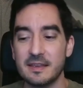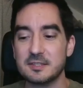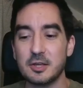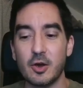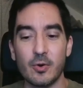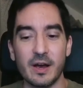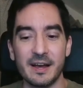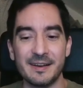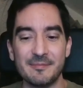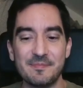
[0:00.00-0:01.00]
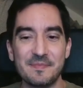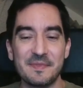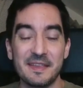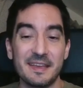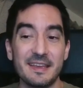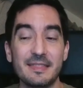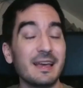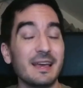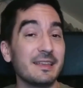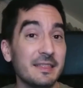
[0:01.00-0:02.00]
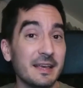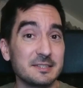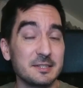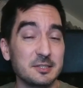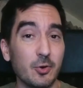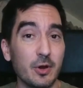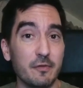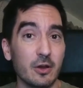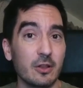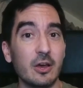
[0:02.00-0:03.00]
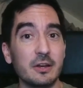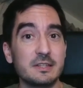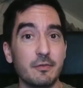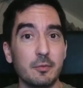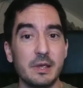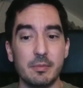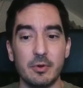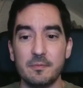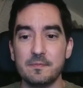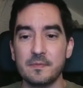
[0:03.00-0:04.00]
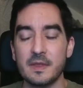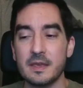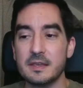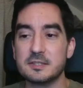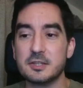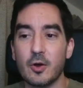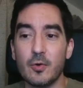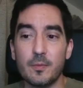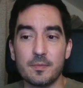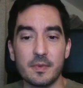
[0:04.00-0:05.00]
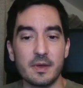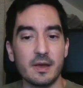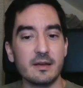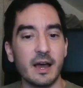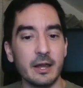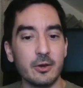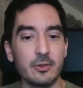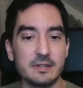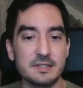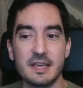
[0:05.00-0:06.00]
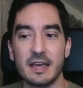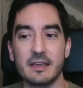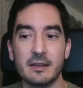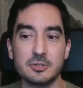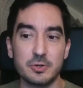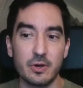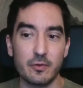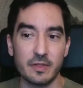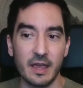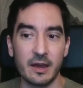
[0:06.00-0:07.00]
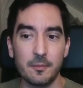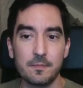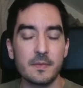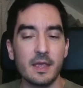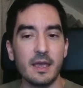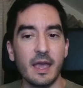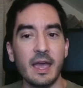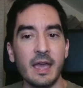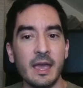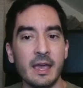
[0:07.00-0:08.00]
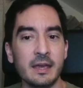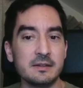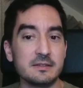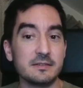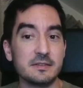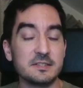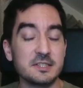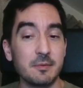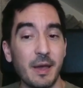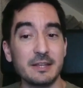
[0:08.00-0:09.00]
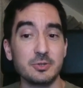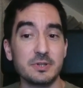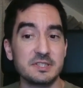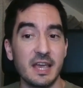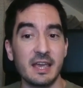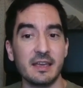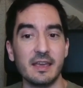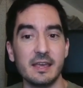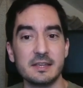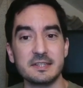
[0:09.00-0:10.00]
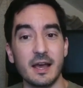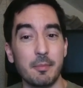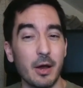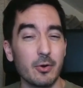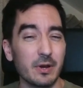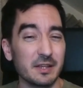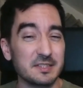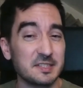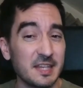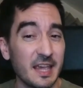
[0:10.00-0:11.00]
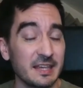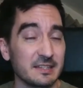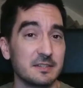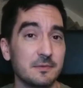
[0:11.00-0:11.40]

So that's the story for a lot of different people. So Ireland is that country over there, and St. Patrick's Day is about a saint.